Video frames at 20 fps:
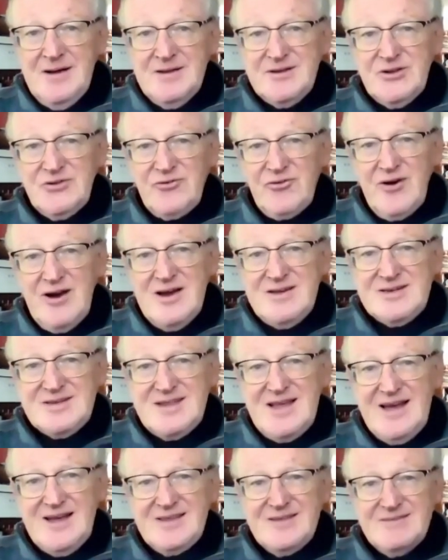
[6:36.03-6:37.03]
to trace
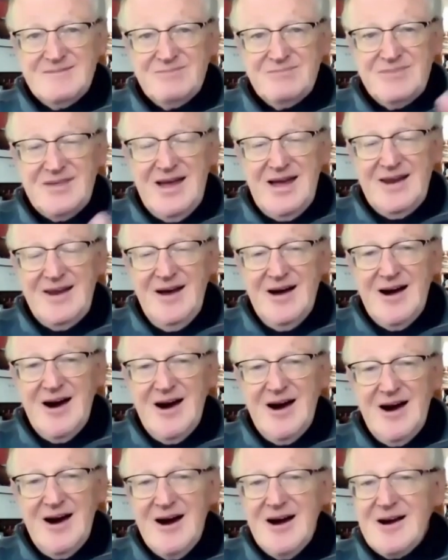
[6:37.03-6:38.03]
that that
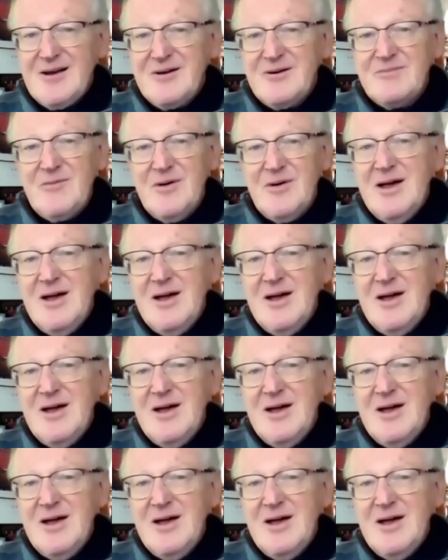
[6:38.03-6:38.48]
arc